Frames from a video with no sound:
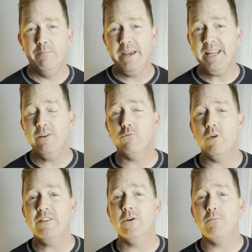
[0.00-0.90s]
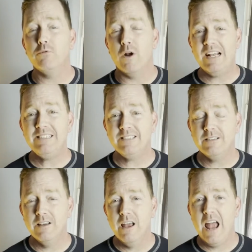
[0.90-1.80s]
The median rental
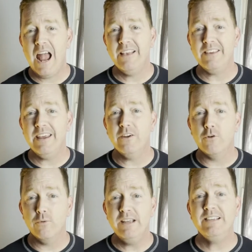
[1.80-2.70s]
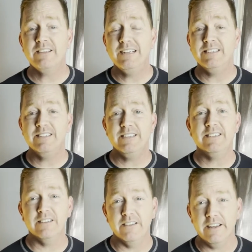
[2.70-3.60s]
price has increased
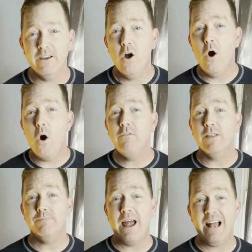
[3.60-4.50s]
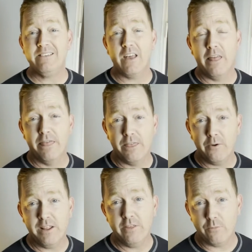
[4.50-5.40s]
consistently over the past
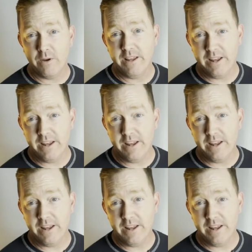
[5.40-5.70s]
33